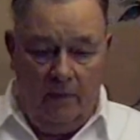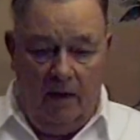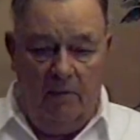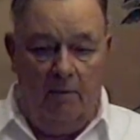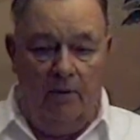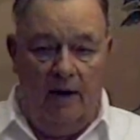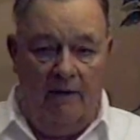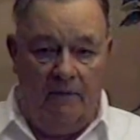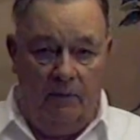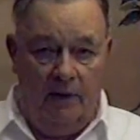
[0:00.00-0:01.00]
I remember
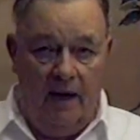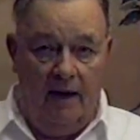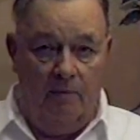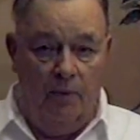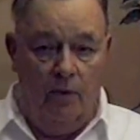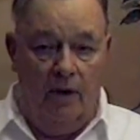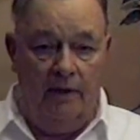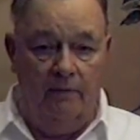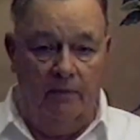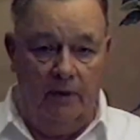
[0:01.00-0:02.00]
after we got
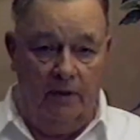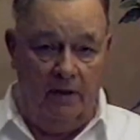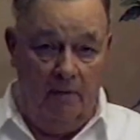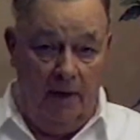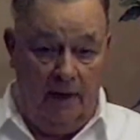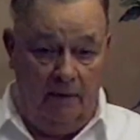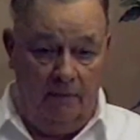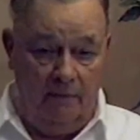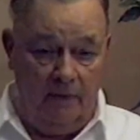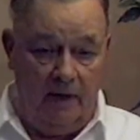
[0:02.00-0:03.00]
aboard, somebody
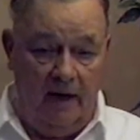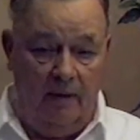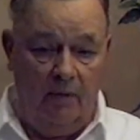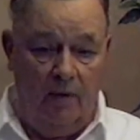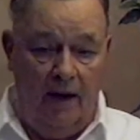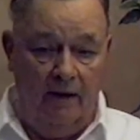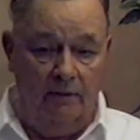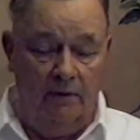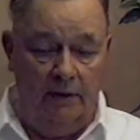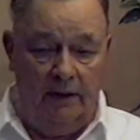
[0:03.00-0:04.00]
came
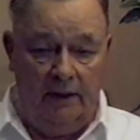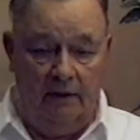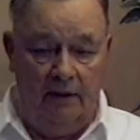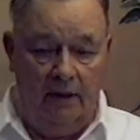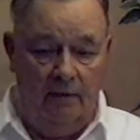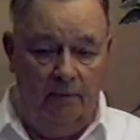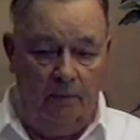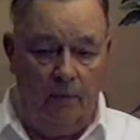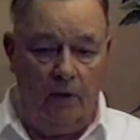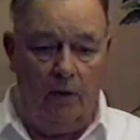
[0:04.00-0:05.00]
around and
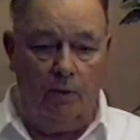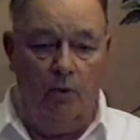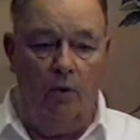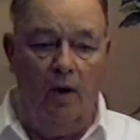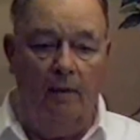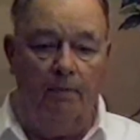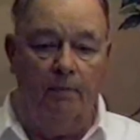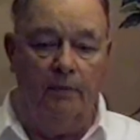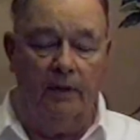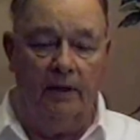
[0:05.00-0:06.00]
threw up
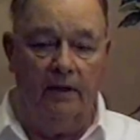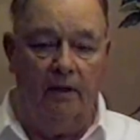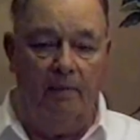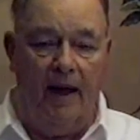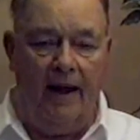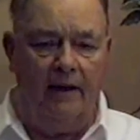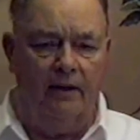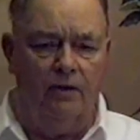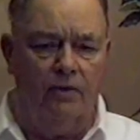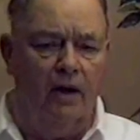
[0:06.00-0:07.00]
into the back of
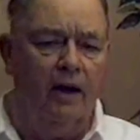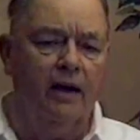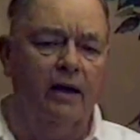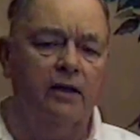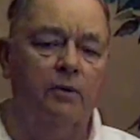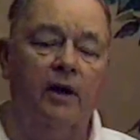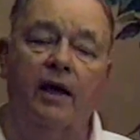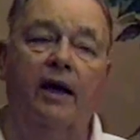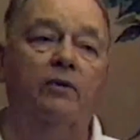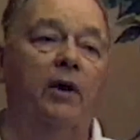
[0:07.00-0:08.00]
the truck. I guess there were
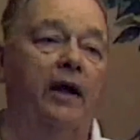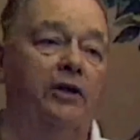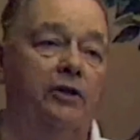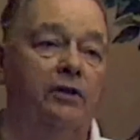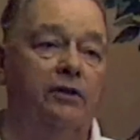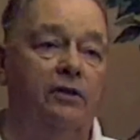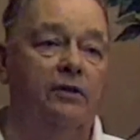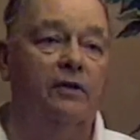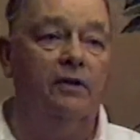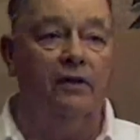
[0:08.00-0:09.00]
K rations.
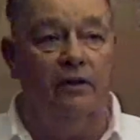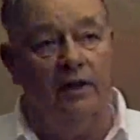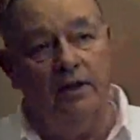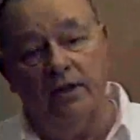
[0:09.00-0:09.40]
And they